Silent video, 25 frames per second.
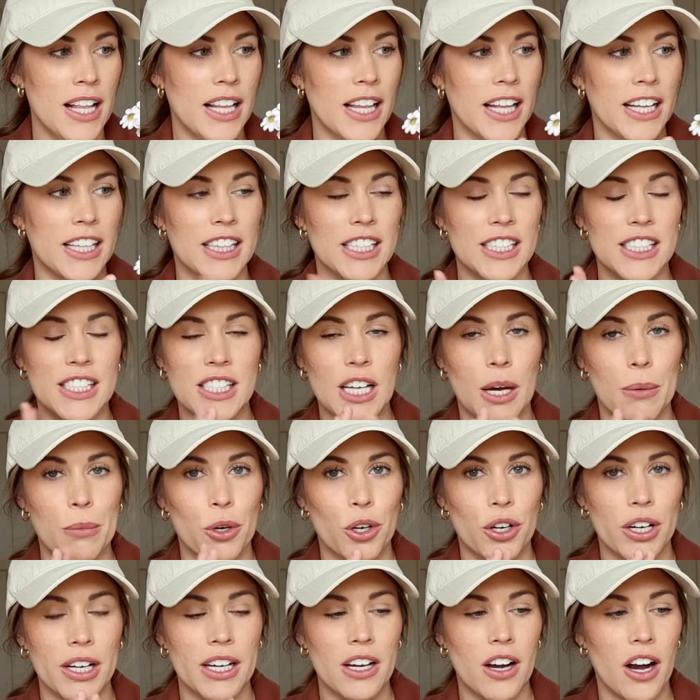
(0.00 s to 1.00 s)
like the
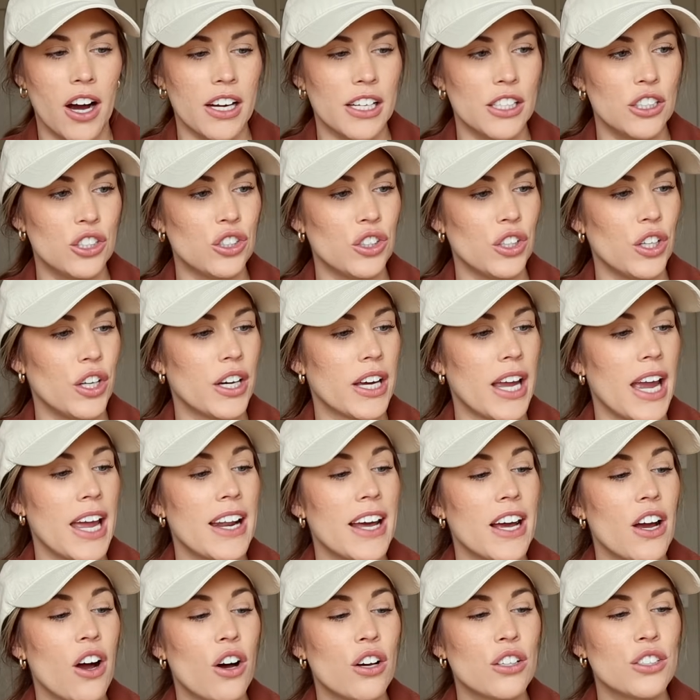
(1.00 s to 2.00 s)
summery cottage look. And
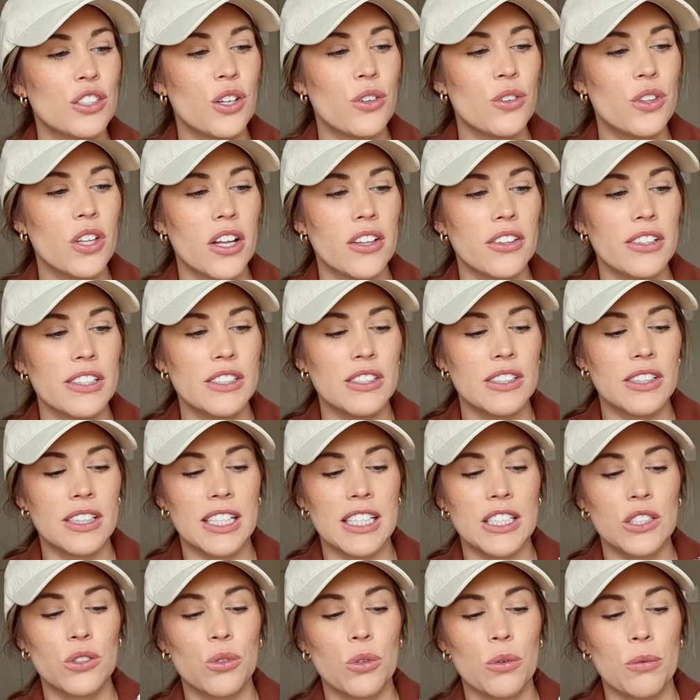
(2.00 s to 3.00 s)
I also thought that
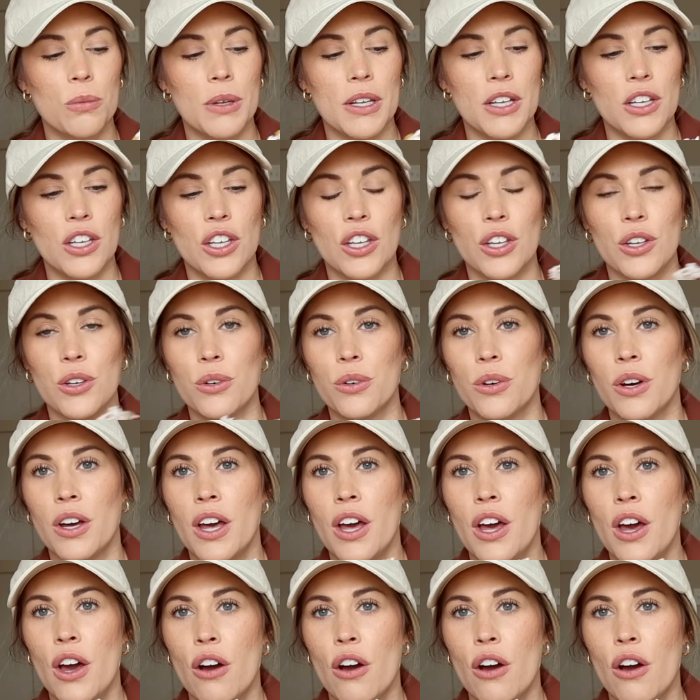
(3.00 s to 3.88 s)
these would be cute